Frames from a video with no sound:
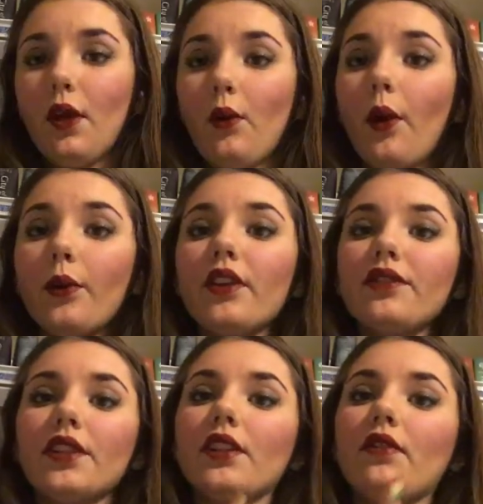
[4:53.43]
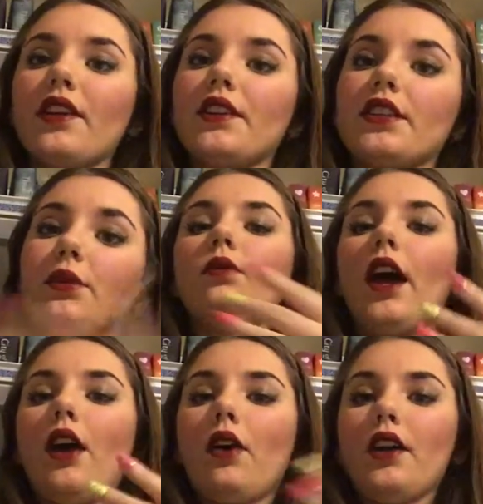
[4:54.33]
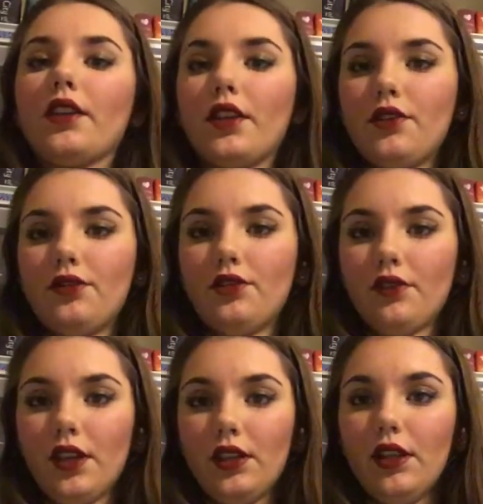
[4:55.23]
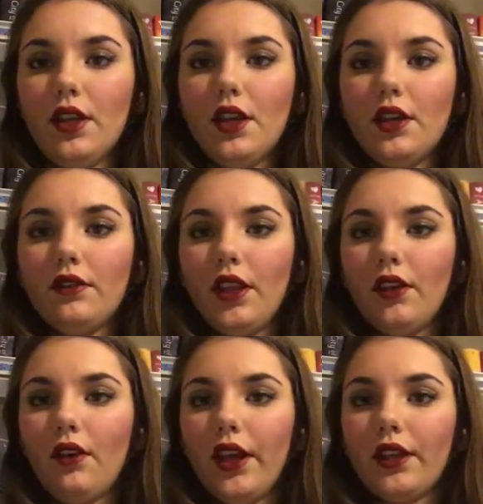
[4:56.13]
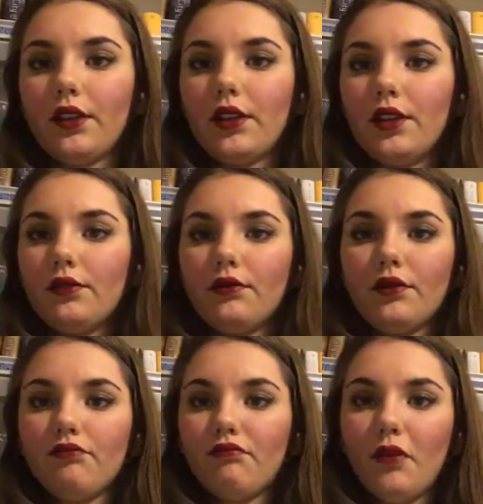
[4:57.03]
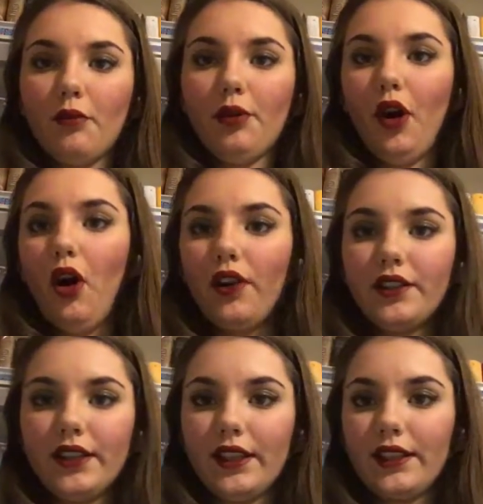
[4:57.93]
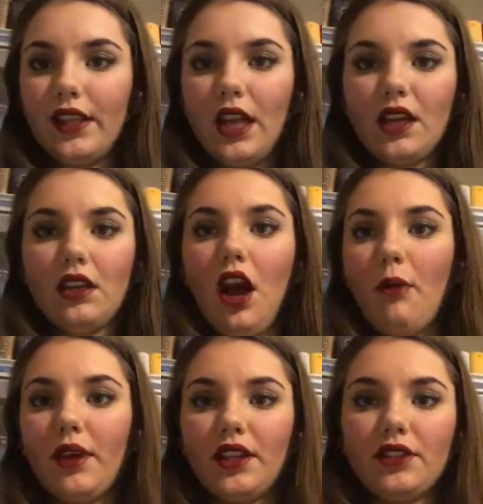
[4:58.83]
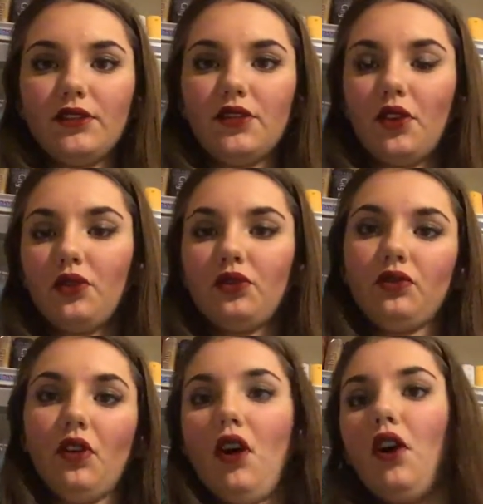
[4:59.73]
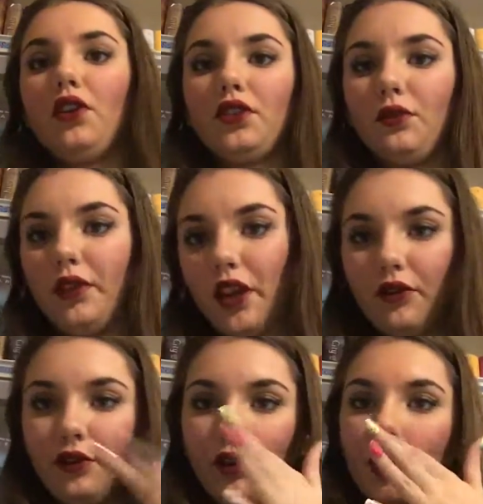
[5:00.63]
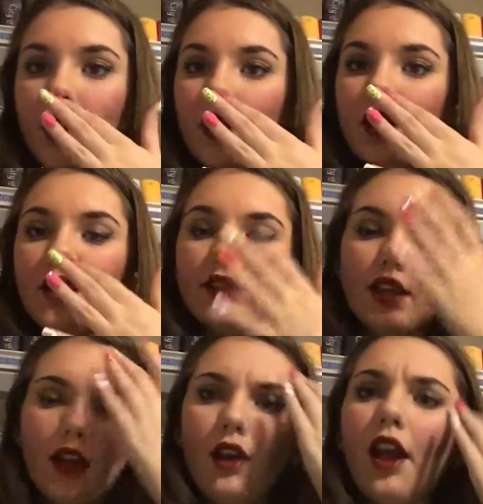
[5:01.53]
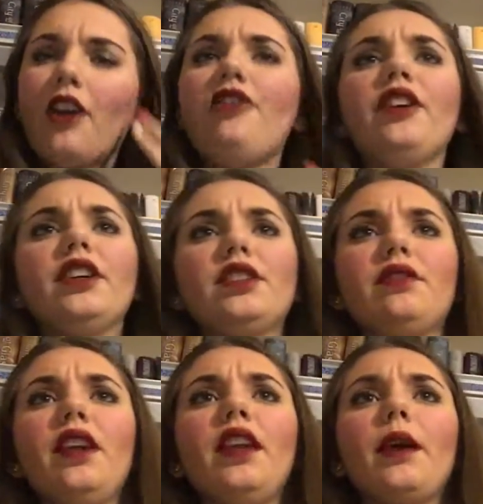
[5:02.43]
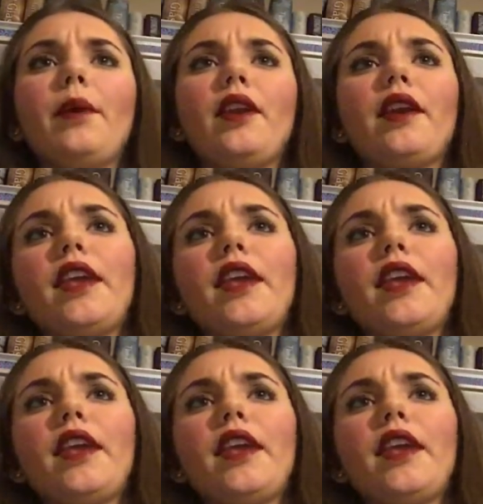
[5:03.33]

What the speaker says: Well, I would have liked to see how other countries land. They're like, politics and economics and social laws or whatever. Because at first reading about a